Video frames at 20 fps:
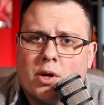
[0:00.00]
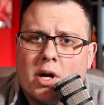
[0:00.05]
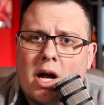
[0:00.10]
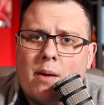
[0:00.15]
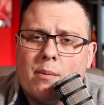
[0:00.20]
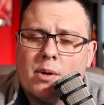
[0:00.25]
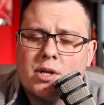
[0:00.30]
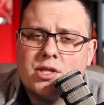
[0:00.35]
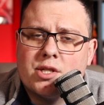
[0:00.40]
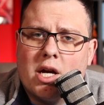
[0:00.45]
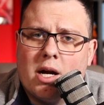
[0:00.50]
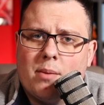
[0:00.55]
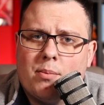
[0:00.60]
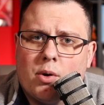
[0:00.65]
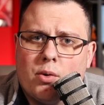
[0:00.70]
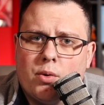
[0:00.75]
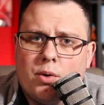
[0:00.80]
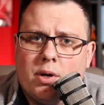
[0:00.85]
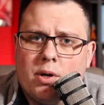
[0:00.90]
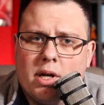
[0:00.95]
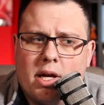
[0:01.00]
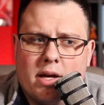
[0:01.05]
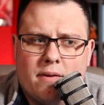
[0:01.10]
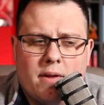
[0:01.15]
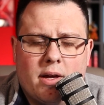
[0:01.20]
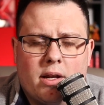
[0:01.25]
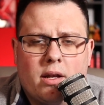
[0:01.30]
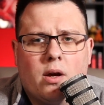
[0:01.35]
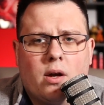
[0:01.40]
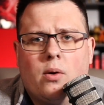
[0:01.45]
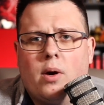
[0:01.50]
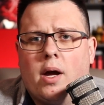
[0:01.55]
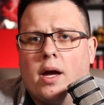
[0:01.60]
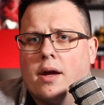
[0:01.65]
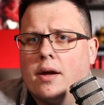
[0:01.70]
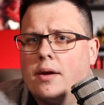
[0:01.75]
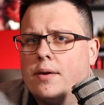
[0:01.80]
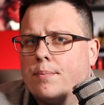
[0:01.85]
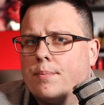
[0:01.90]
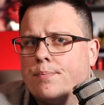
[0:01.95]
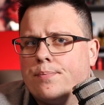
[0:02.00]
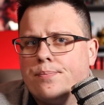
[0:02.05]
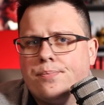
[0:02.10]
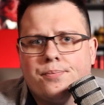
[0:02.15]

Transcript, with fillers: your comic shop owner and they know, hey,